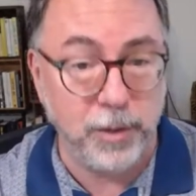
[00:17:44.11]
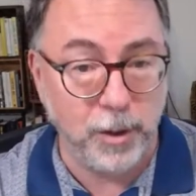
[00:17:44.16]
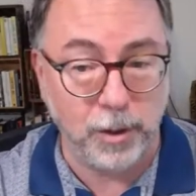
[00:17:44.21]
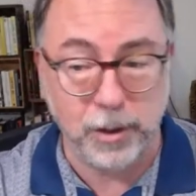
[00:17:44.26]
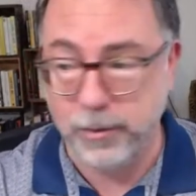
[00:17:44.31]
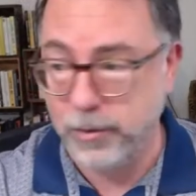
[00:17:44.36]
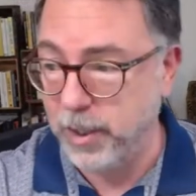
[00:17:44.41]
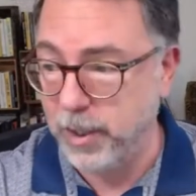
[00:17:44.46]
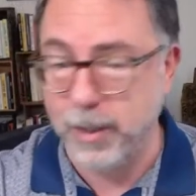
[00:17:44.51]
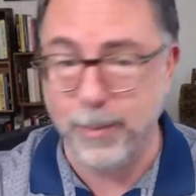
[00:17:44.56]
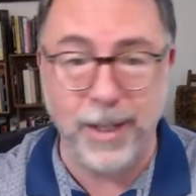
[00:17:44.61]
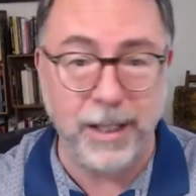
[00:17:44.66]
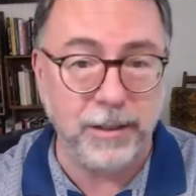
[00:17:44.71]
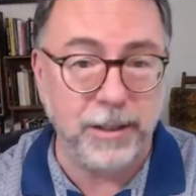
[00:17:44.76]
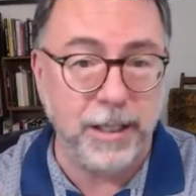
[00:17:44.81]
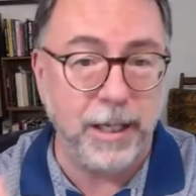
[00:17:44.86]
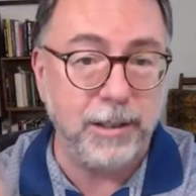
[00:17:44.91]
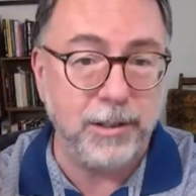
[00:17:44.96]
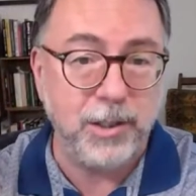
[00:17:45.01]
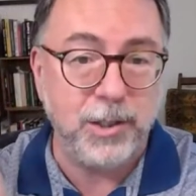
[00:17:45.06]
You know, think about
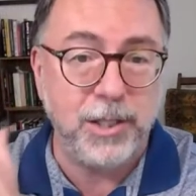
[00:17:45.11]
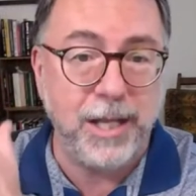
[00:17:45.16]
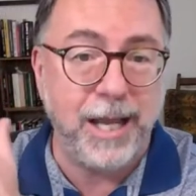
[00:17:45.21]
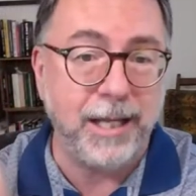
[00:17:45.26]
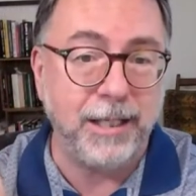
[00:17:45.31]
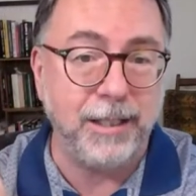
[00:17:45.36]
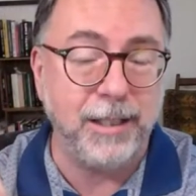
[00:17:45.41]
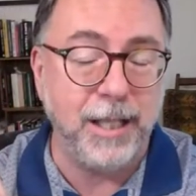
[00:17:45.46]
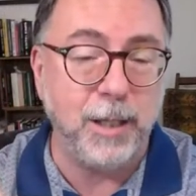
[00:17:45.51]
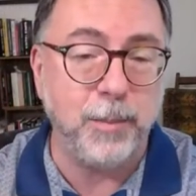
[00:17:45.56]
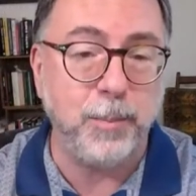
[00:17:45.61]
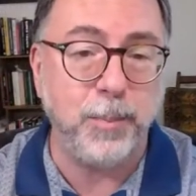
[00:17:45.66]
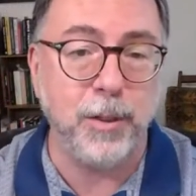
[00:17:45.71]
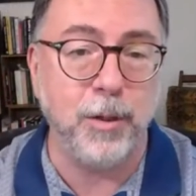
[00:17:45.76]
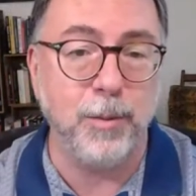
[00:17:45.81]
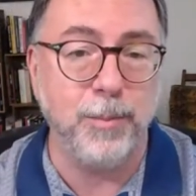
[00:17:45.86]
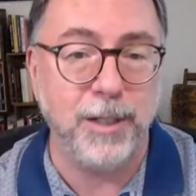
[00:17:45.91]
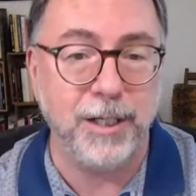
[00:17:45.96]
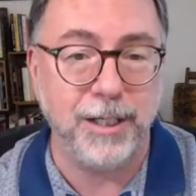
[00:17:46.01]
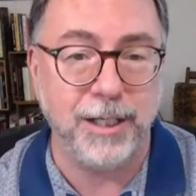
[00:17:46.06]
that, stacking that
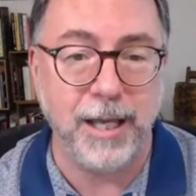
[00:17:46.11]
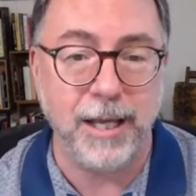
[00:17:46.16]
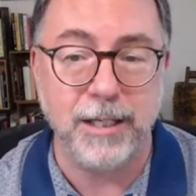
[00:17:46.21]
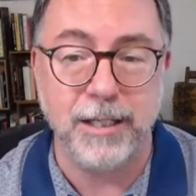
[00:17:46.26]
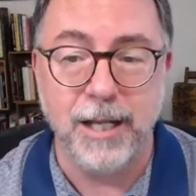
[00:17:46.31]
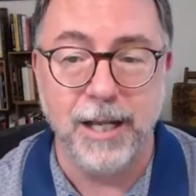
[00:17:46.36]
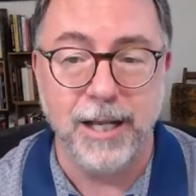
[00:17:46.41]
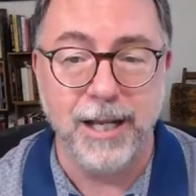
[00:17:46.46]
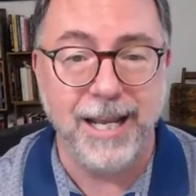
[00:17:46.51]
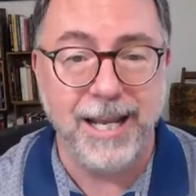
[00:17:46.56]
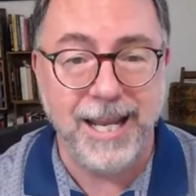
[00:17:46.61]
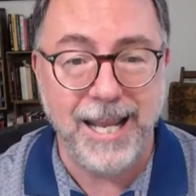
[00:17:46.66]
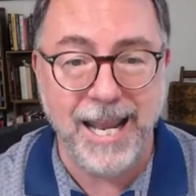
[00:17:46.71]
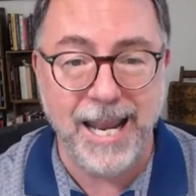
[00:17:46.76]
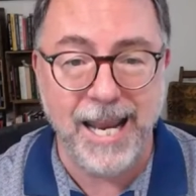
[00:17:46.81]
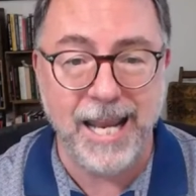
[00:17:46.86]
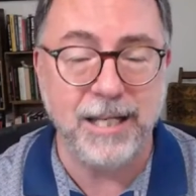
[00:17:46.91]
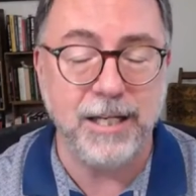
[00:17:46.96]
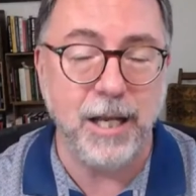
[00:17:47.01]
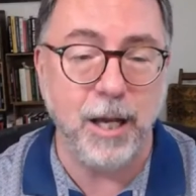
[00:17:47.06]
pyramid again,
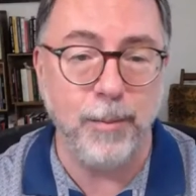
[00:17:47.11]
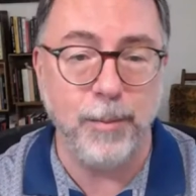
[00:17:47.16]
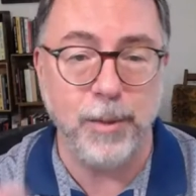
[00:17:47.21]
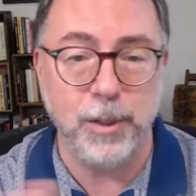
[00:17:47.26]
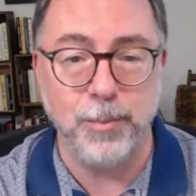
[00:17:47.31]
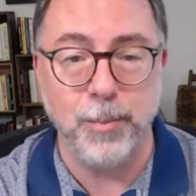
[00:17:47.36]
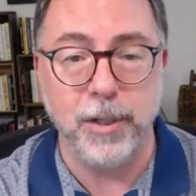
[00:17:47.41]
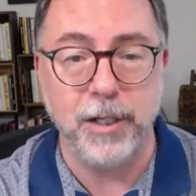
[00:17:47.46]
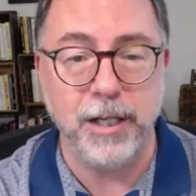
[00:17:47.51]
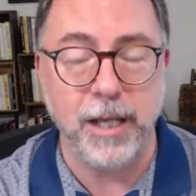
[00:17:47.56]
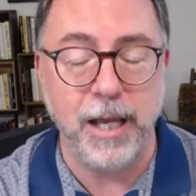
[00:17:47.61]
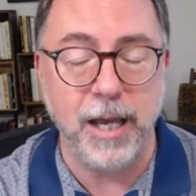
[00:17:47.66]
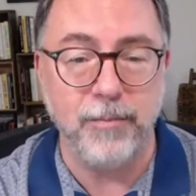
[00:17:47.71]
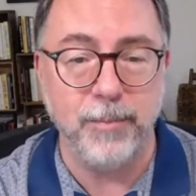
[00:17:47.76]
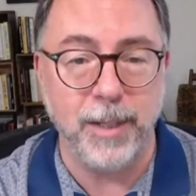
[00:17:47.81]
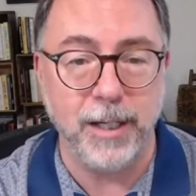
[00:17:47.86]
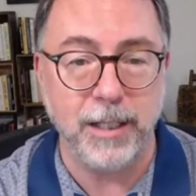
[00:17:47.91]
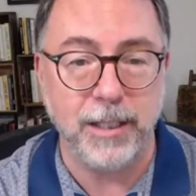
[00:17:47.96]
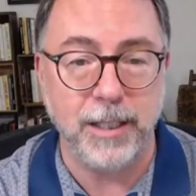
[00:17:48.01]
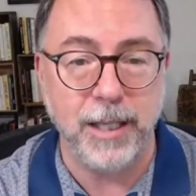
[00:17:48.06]
and how much money I have
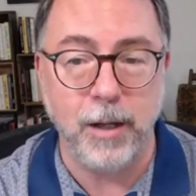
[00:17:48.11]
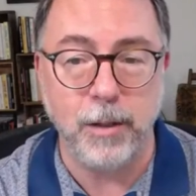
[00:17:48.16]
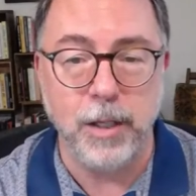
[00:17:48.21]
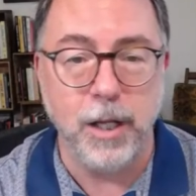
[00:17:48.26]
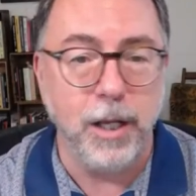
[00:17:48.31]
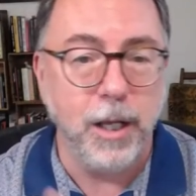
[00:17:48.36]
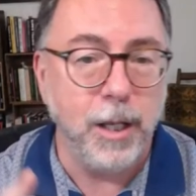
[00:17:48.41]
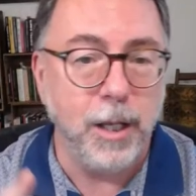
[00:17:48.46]
in my account.